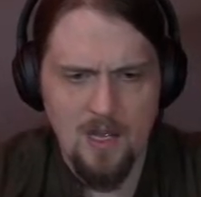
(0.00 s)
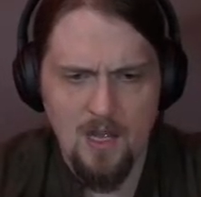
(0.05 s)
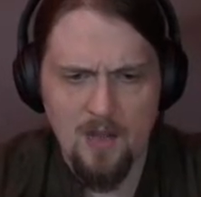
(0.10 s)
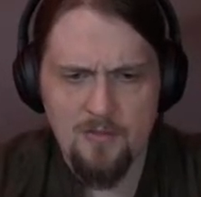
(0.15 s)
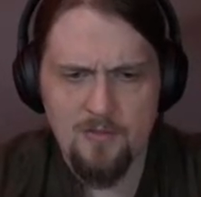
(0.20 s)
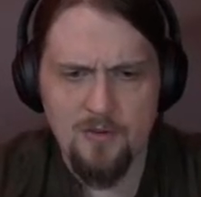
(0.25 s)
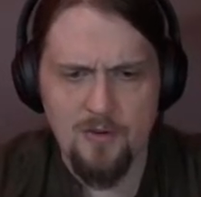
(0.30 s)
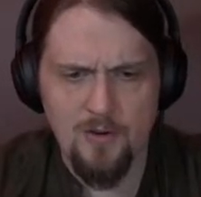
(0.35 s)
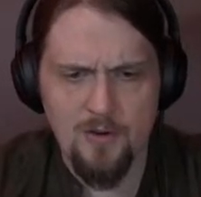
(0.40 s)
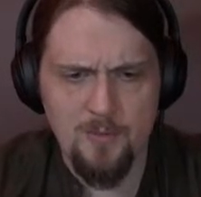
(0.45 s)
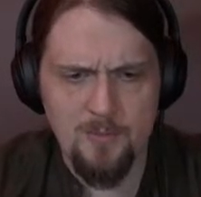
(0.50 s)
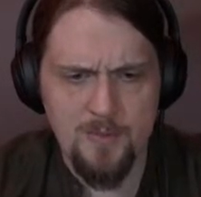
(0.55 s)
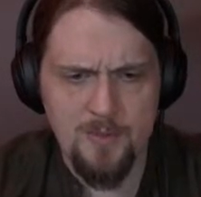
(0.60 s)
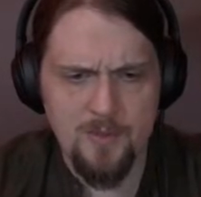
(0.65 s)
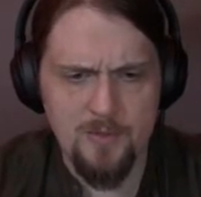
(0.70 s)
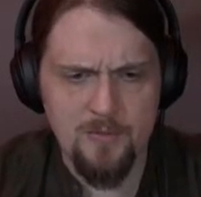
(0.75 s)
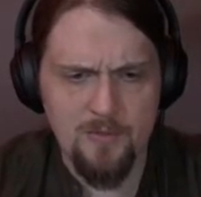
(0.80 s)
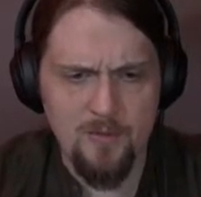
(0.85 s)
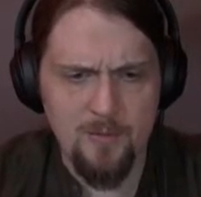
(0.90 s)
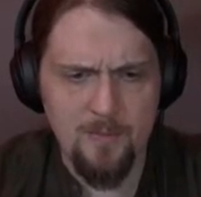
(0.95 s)
For her
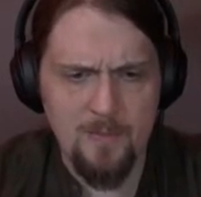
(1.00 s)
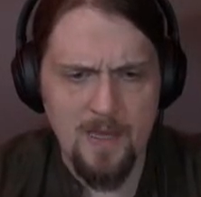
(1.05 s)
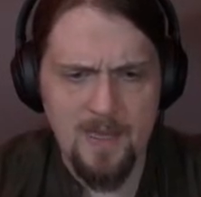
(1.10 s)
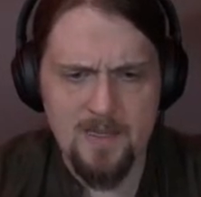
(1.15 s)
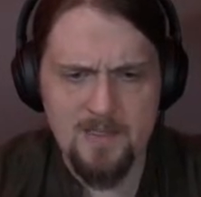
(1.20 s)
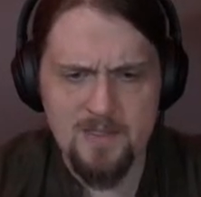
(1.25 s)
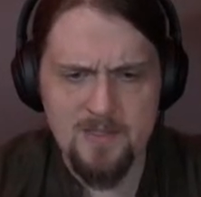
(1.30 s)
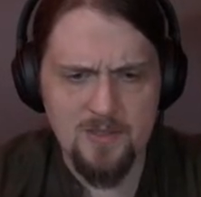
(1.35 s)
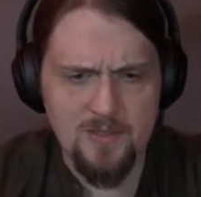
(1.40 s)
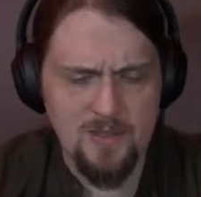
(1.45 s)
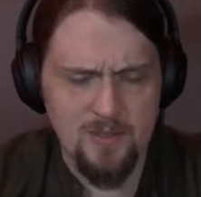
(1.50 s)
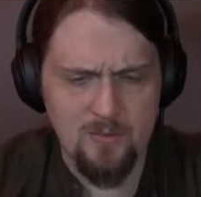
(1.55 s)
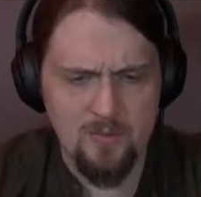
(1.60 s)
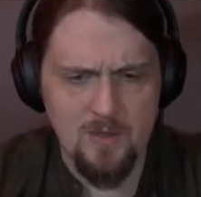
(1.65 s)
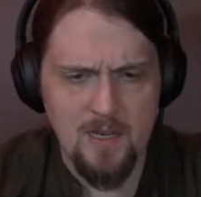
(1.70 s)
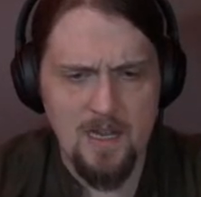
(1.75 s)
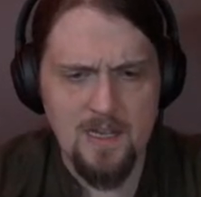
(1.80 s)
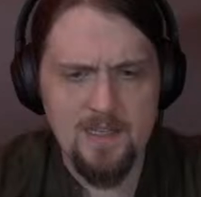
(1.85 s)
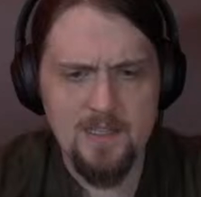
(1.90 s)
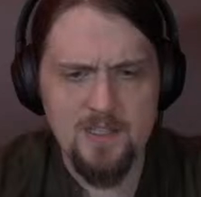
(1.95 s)
beautiful mantle and
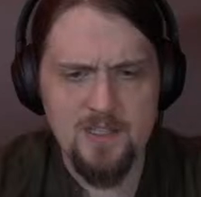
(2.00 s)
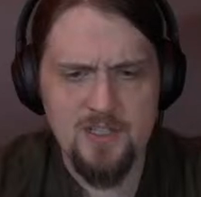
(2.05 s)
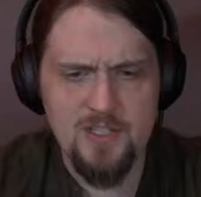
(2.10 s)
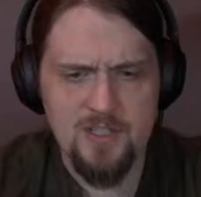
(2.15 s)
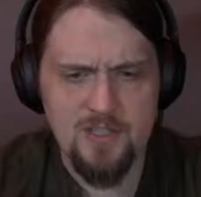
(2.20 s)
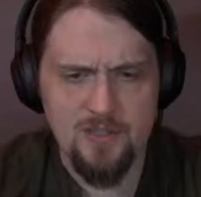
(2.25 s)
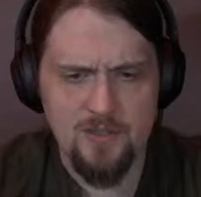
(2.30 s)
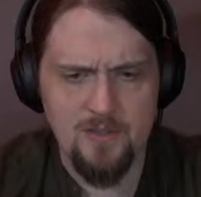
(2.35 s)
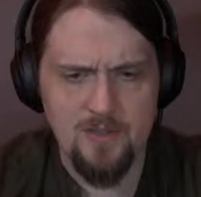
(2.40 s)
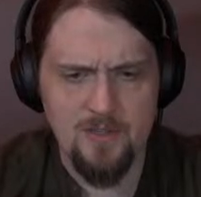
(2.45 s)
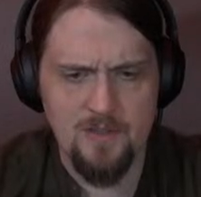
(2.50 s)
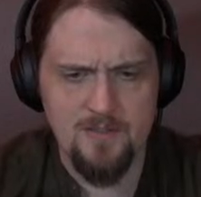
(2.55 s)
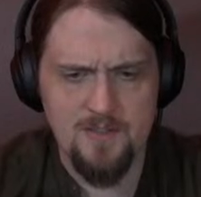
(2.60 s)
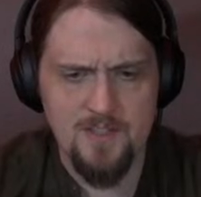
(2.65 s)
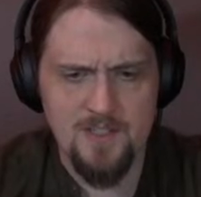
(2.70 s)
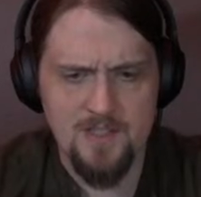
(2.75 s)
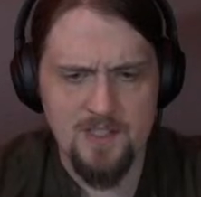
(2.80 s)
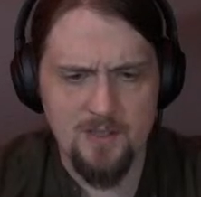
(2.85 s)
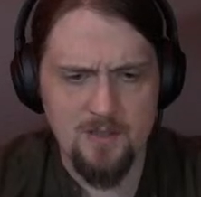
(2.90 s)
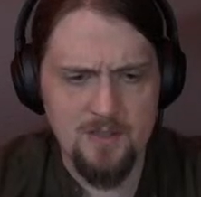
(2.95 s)
riding skirt of
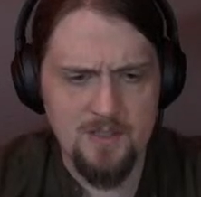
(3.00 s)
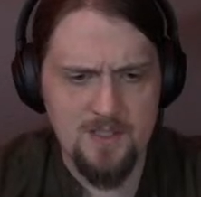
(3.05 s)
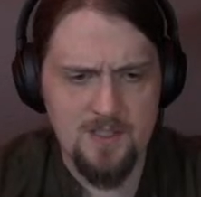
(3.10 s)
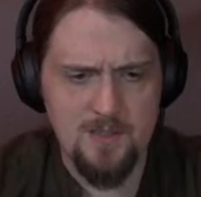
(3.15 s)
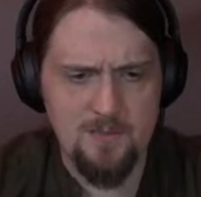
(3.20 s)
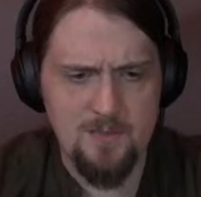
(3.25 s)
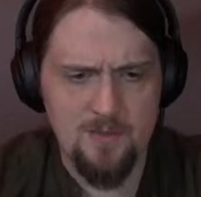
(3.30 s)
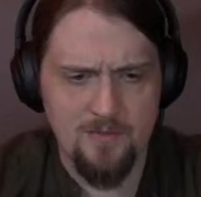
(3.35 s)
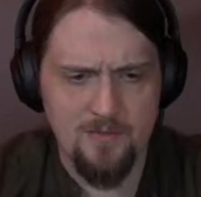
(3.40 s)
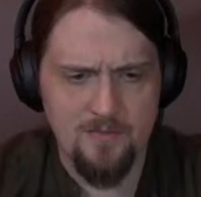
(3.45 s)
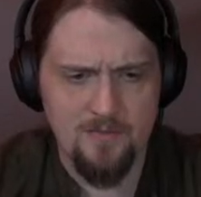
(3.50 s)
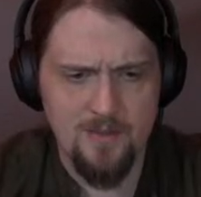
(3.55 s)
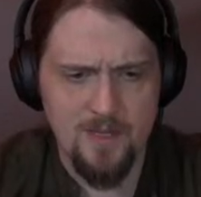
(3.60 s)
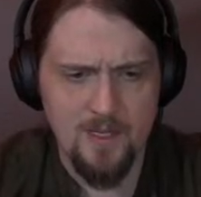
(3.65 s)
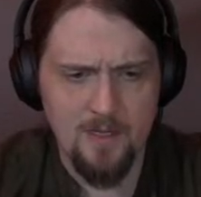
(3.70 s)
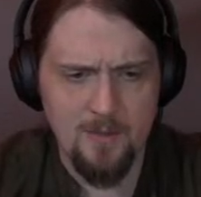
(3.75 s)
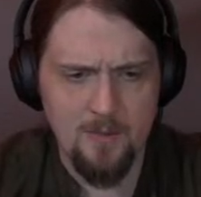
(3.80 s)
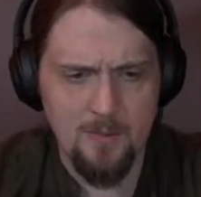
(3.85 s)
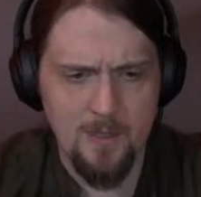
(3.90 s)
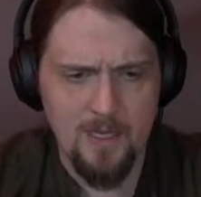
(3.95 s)
silk seemed to
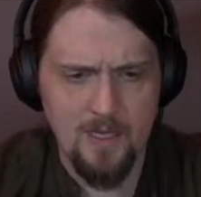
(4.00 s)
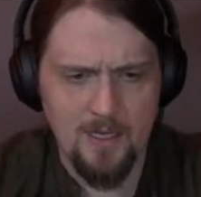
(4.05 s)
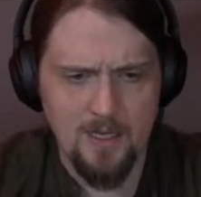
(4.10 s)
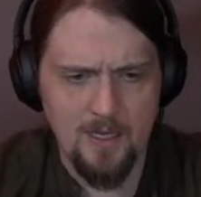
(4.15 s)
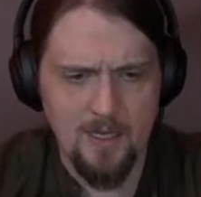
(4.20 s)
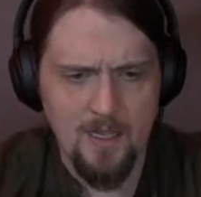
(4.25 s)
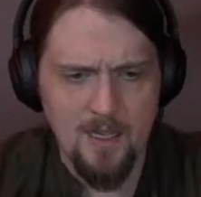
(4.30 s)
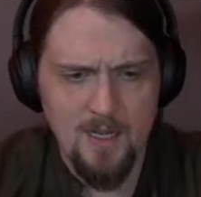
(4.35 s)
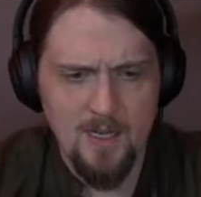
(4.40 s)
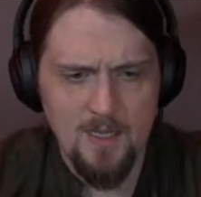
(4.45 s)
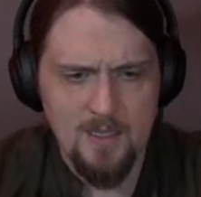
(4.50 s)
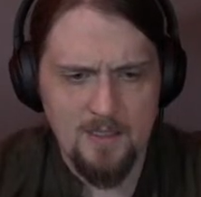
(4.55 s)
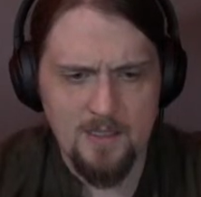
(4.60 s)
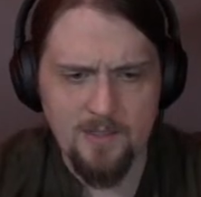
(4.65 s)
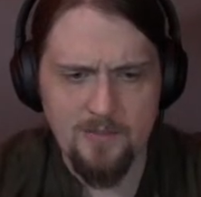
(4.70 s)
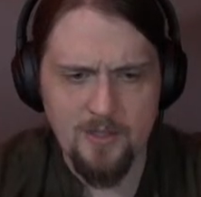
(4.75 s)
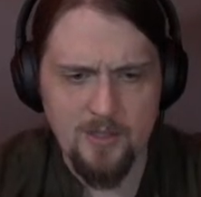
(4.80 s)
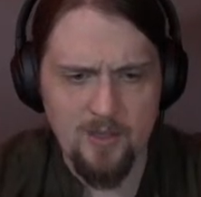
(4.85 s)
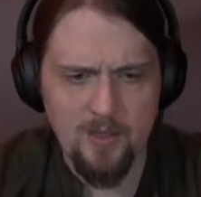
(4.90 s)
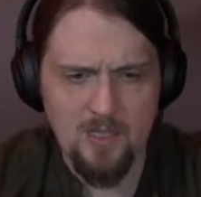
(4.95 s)
fade away,
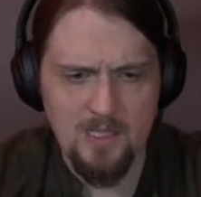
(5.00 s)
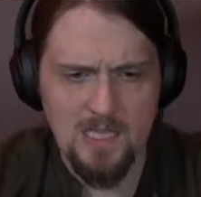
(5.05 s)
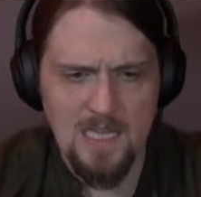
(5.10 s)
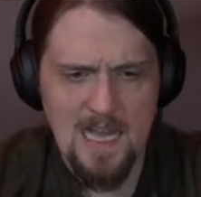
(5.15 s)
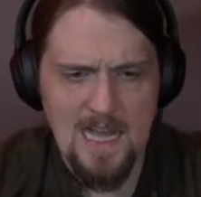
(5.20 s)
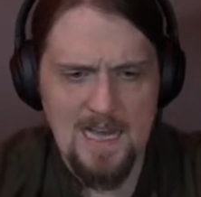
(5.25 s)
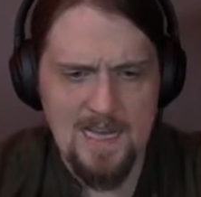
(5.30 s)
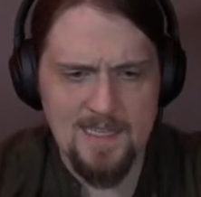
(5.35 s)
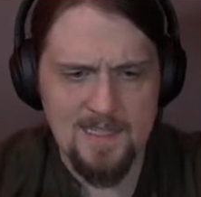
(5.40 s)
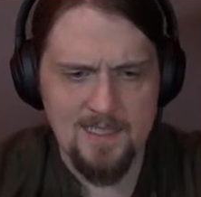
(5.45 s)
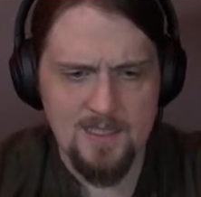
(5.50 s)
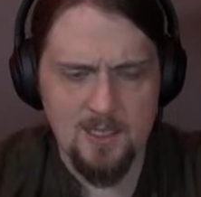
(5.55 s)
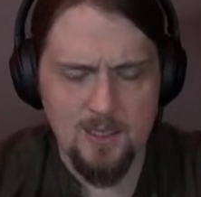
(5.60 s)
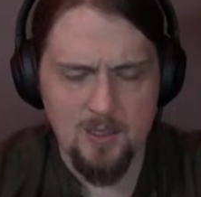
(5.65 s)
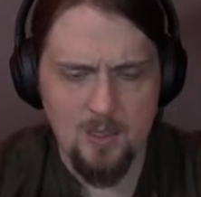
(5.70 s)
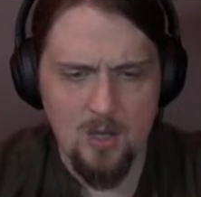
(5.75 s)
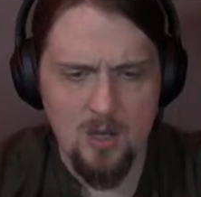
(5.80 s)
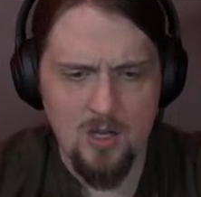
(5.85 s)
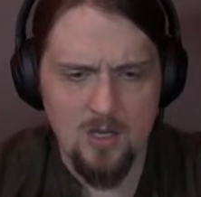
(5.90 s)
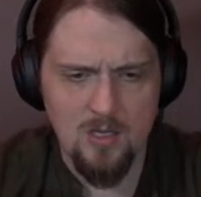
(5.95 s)
leaving her clad in a
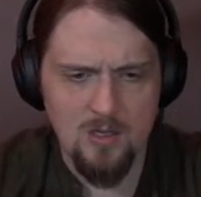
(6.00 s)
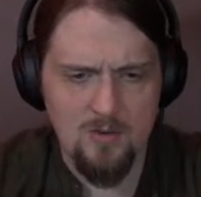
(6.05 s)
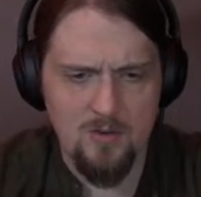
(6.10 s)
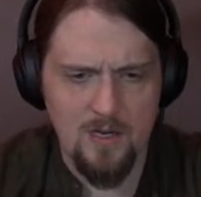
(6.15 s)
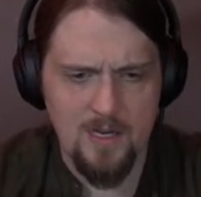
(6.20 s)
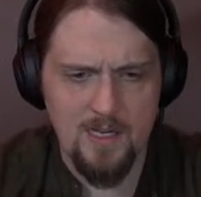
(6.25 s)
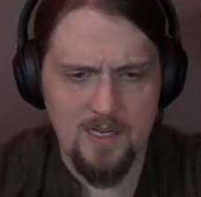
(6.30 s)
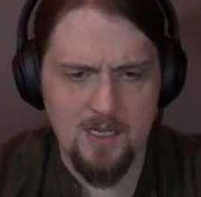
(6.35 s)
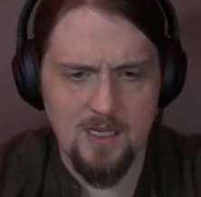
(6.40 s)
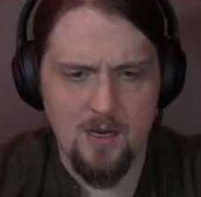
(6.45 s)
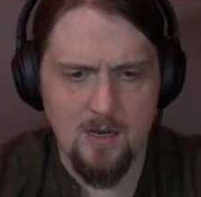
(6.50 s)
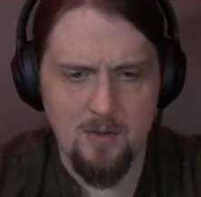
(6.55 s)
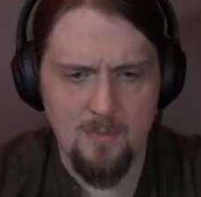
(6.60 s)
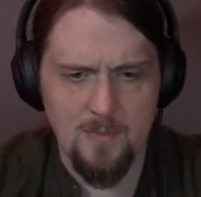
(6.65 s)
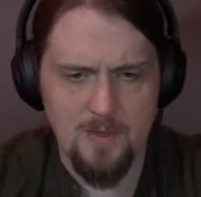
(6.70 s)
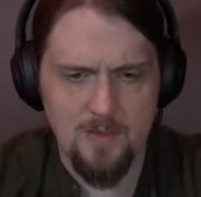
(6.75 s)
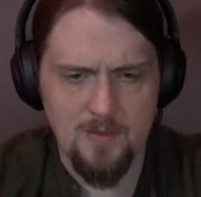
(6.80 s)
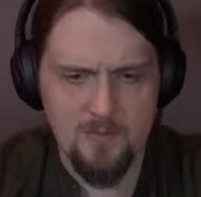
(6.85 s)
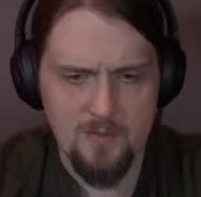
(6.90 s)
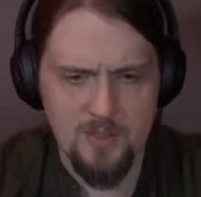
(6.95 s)
long gray
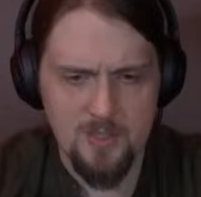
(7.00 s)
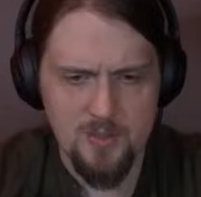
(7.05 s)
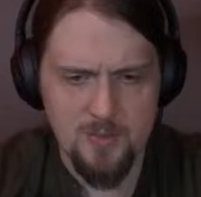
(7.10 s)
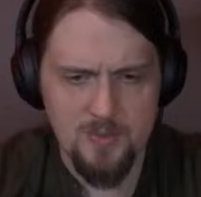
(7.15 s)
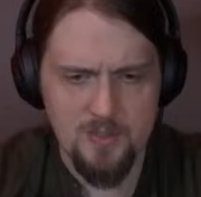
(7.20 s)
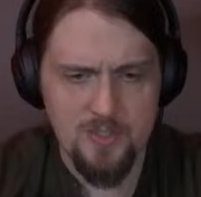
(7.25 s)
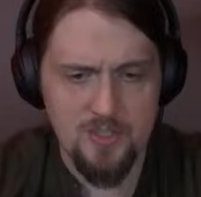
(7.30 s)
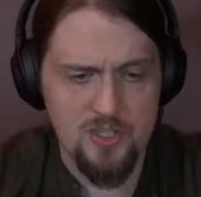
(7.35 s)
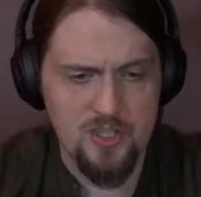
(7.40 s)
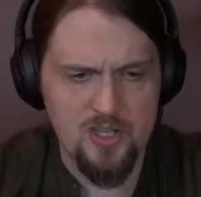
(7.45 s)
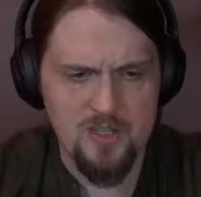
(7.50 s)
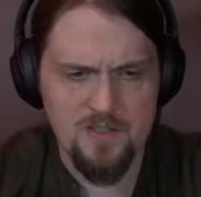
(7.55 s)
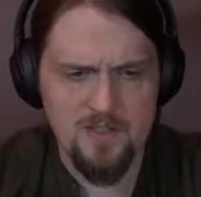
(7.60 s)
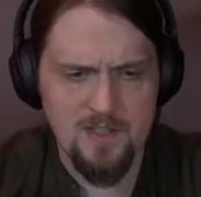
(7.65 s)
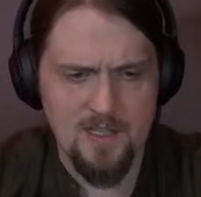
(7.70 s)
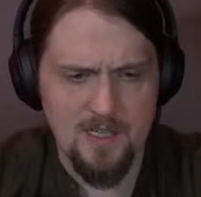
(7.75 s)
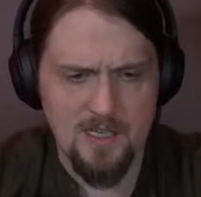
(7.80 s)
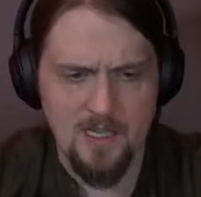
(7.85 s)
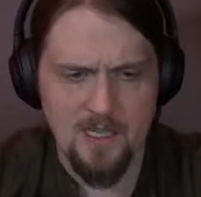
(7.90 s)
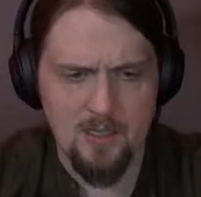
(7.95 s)
garment which was just
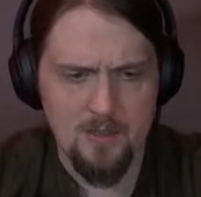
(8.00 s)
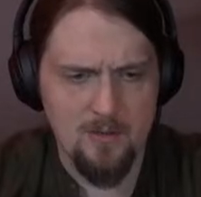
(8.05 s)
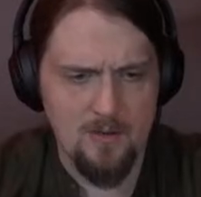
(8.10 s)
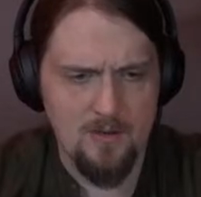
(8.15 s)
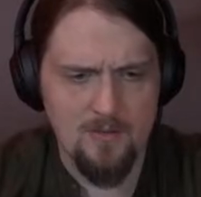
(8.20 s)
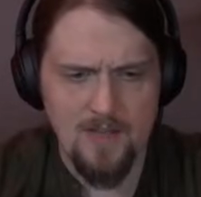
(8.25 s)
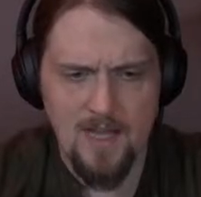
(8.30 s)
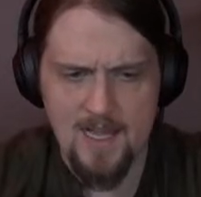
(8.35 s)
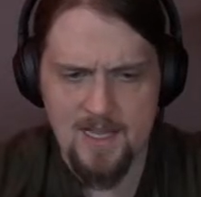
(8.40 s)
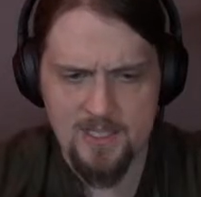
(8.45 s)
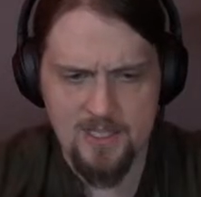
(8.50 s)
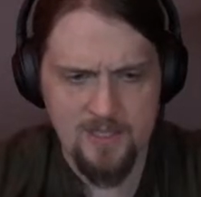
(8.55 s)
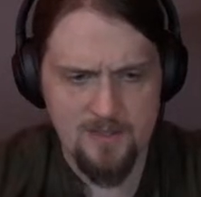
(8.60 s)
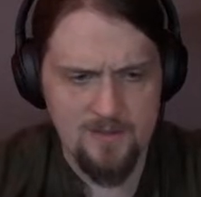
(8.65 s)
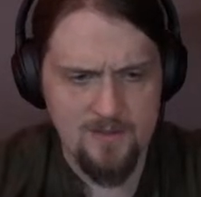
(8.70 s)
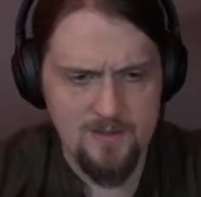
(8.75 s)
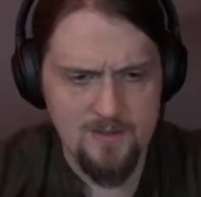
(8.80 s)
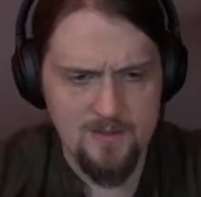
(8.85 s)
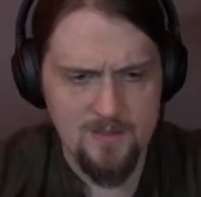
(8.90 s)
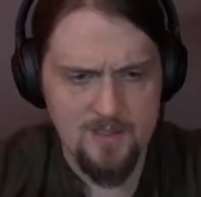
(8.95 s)
the color of
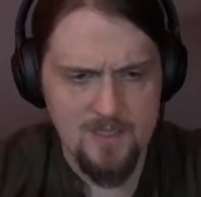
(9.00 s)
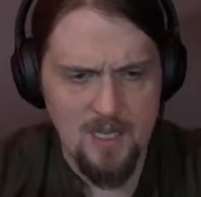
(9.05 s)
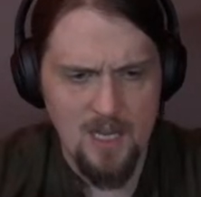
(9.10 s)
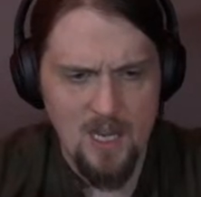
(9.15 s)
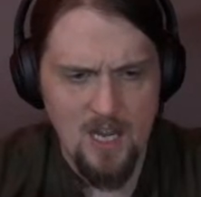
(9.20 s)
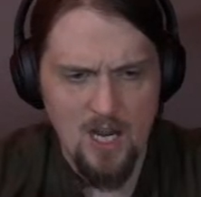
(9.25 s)
ashes.